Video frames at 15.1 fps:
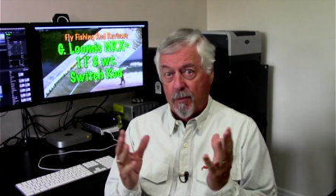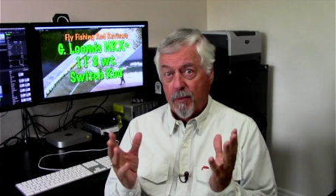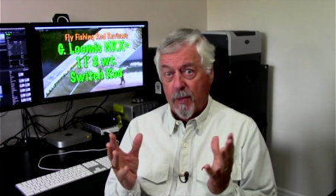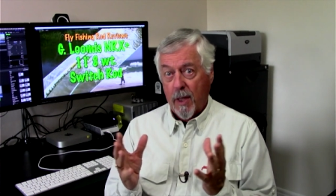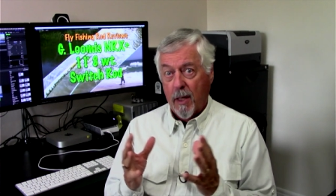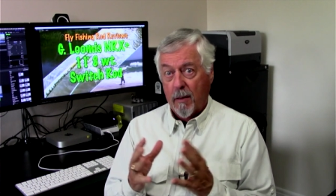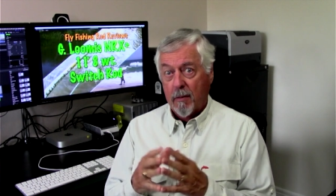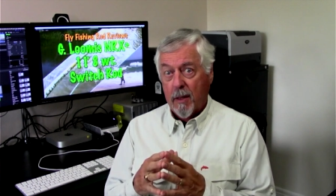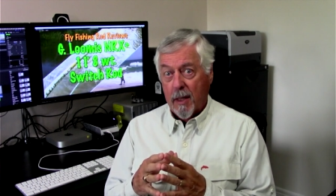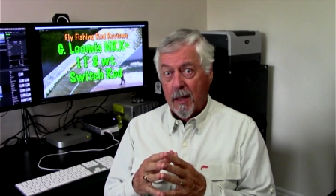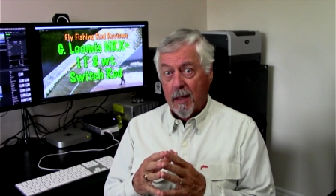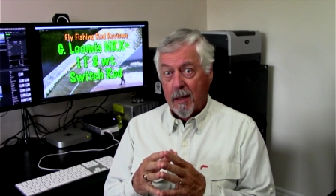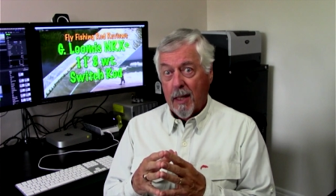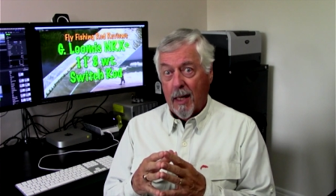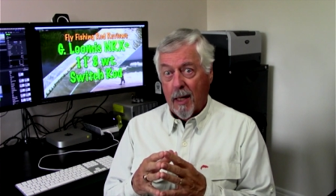you know,
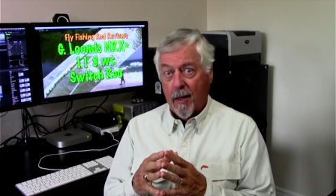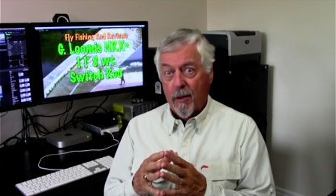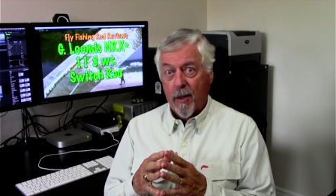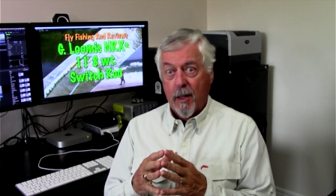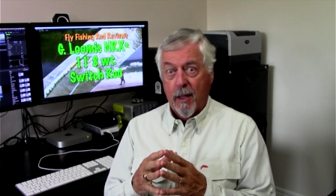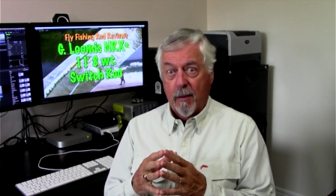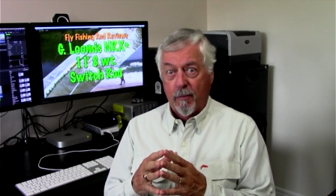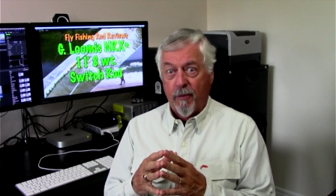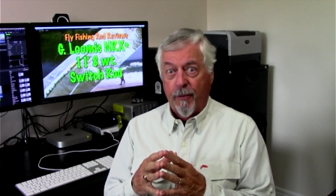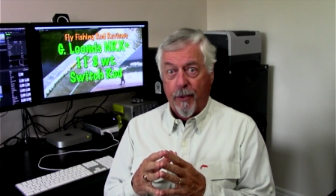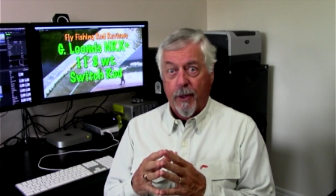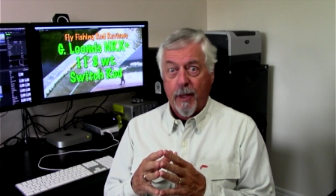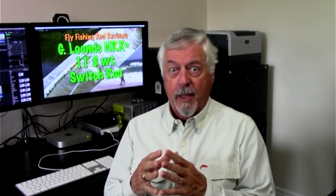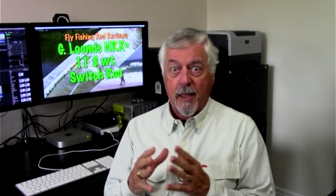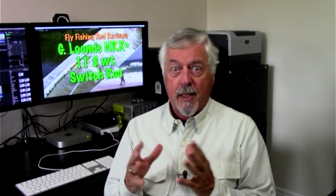that hundred
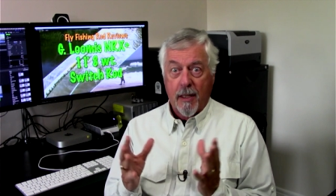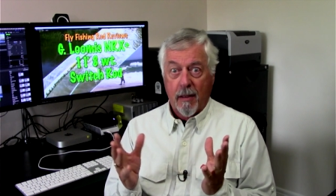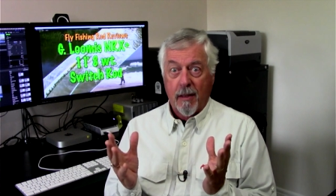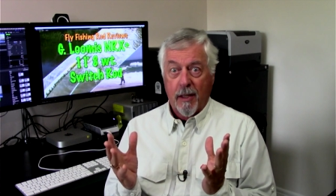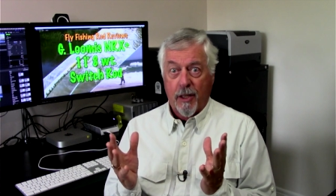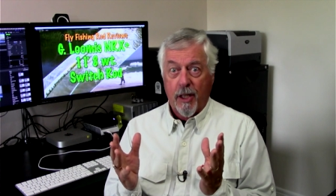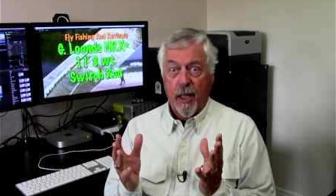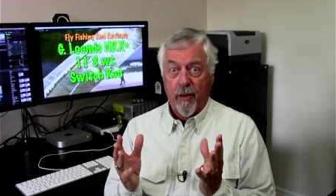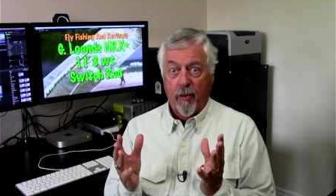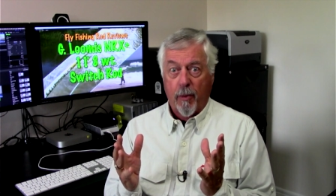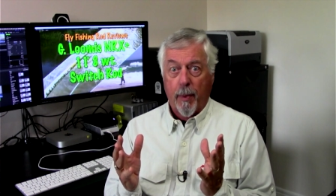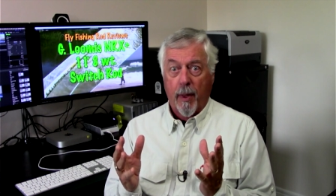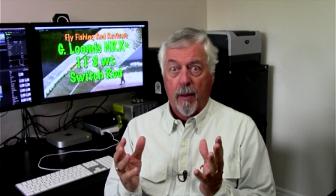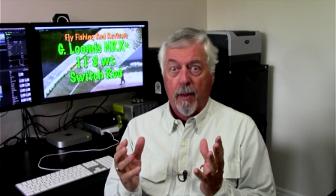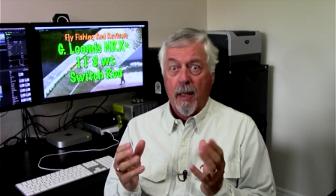foot is
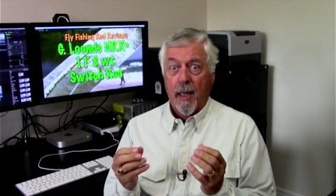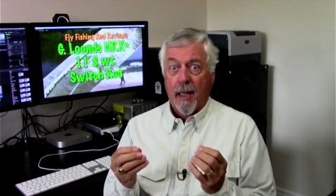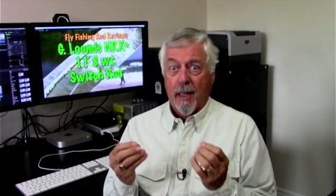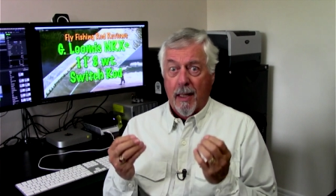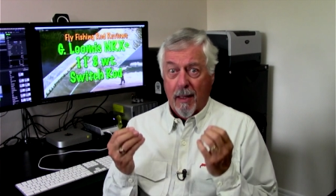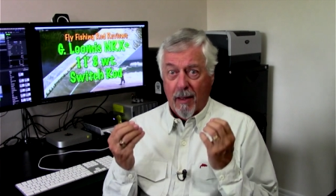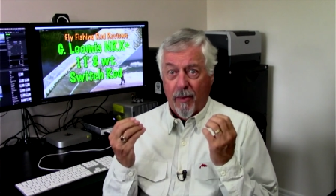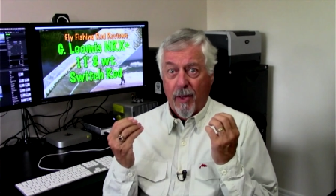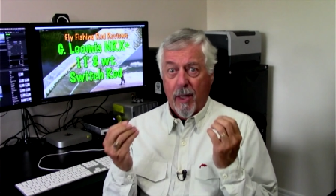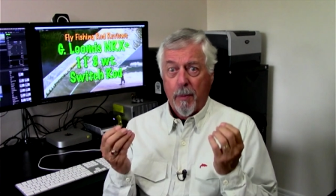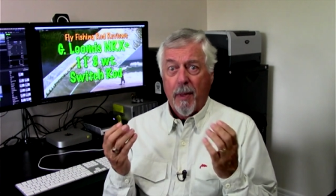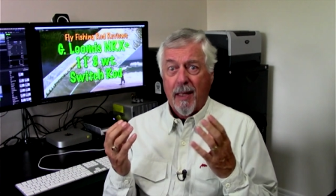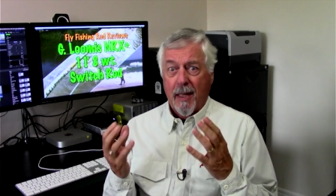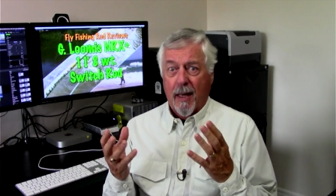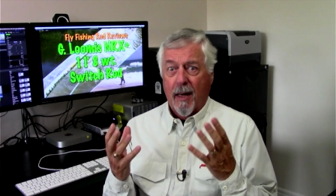achievable. Now think
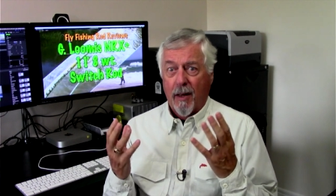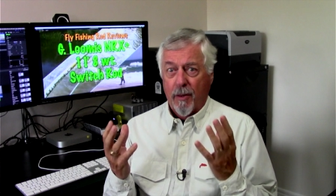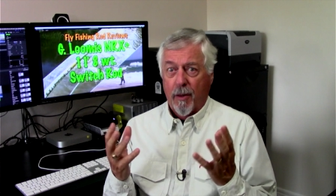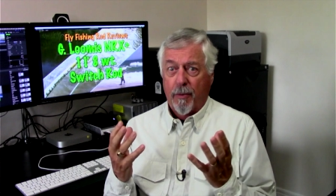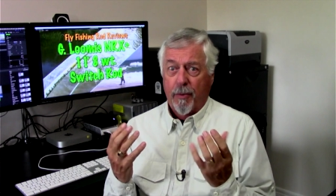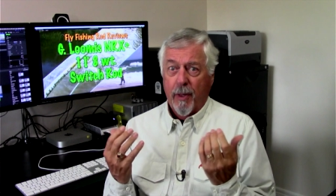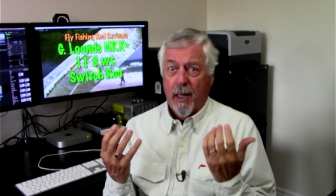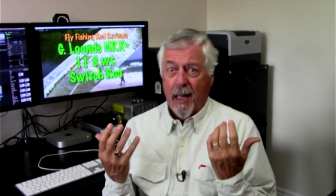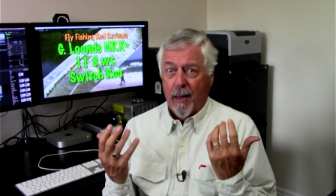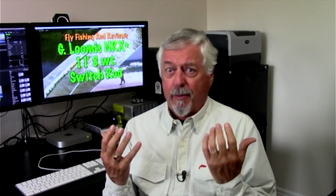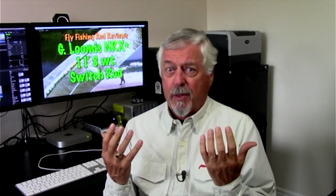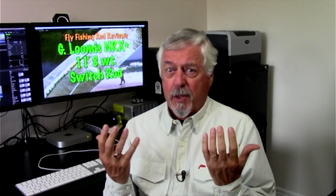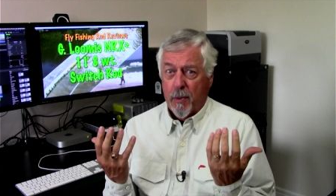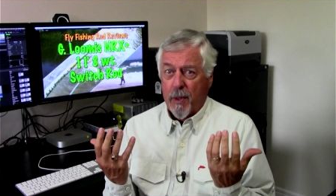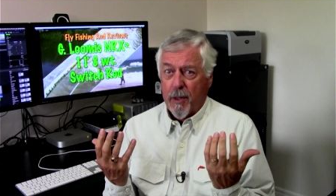about that hundred foot out of
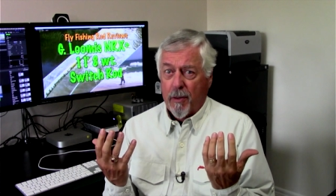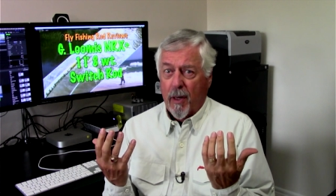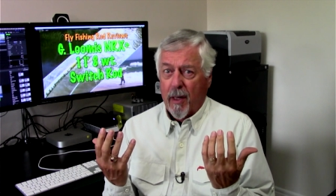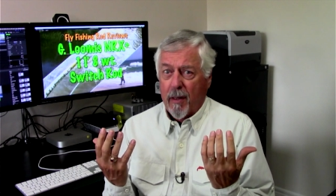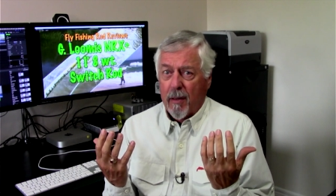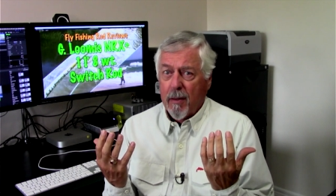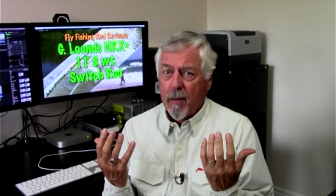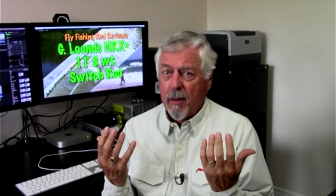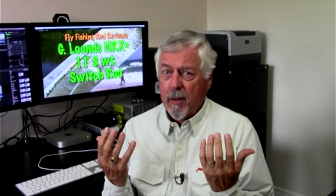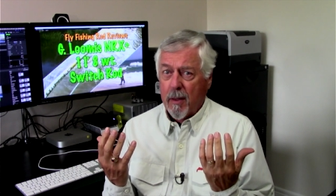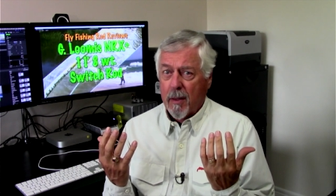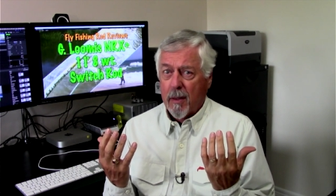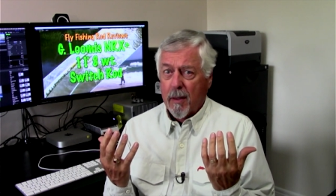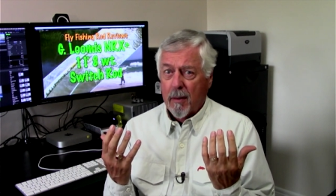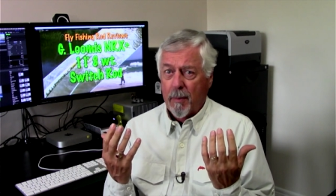a switch rod.
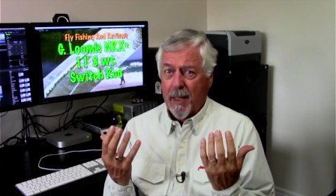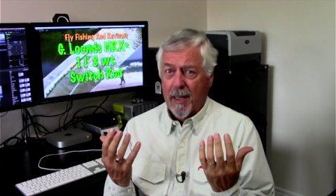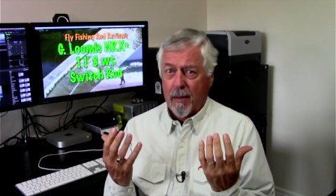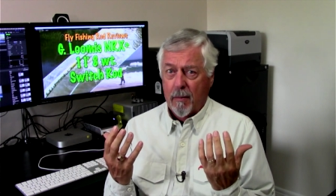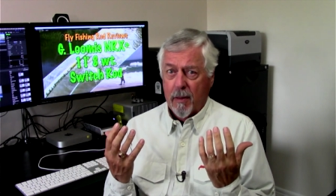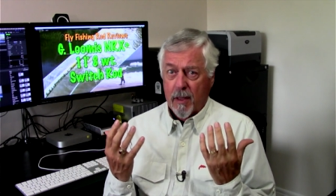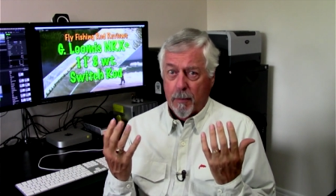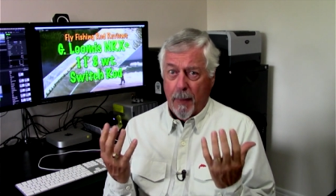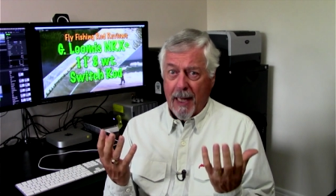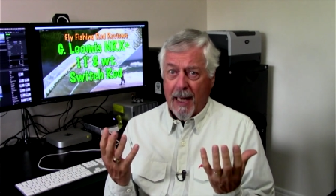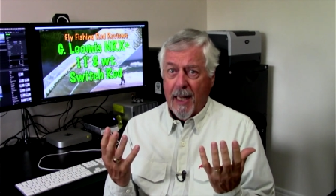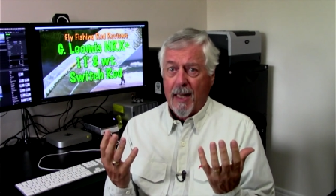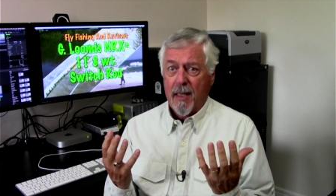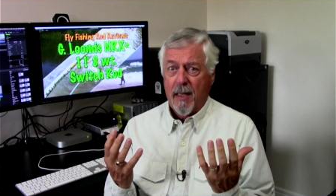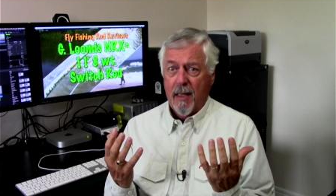I mean, spey
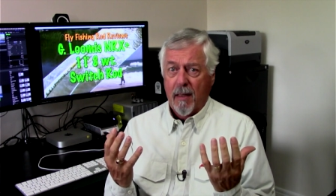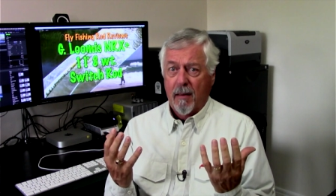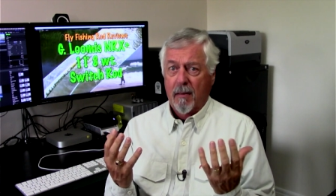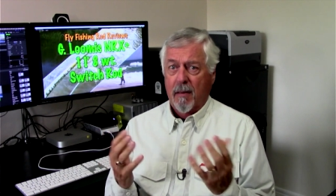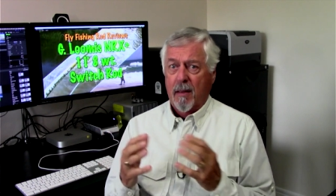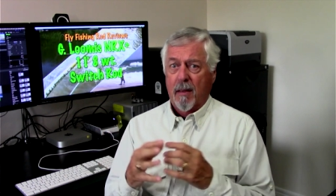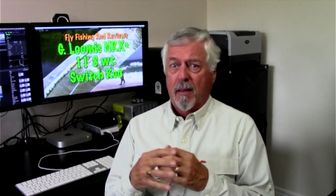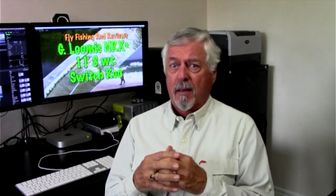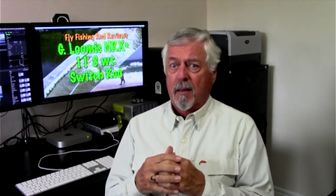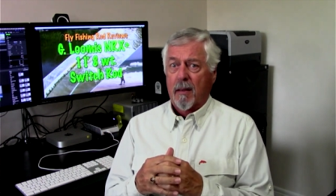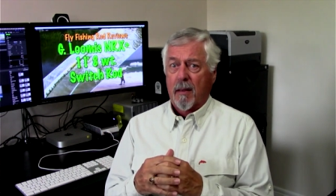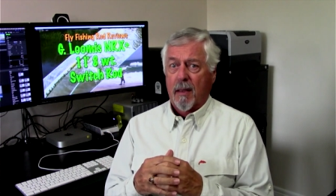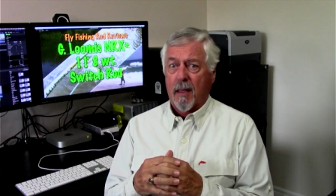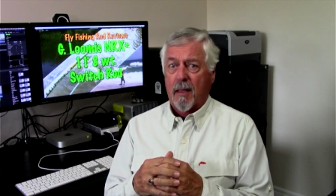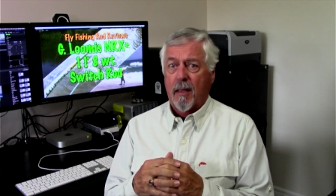casting,
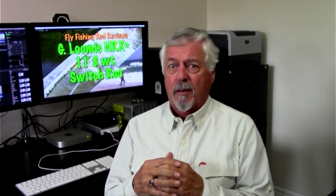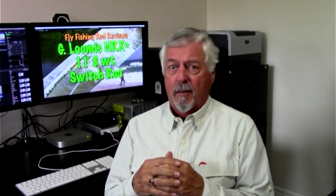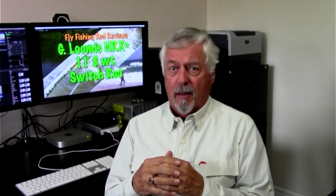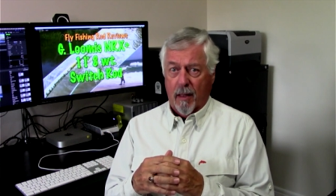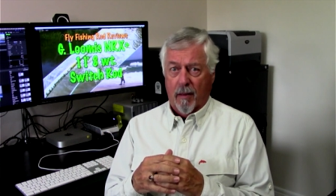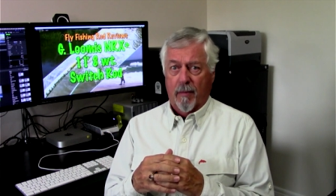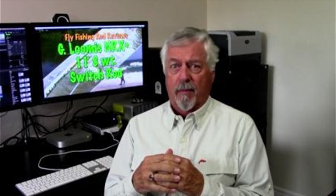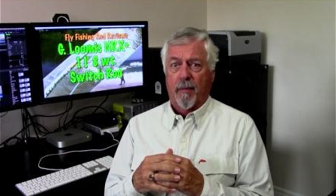that's unreal.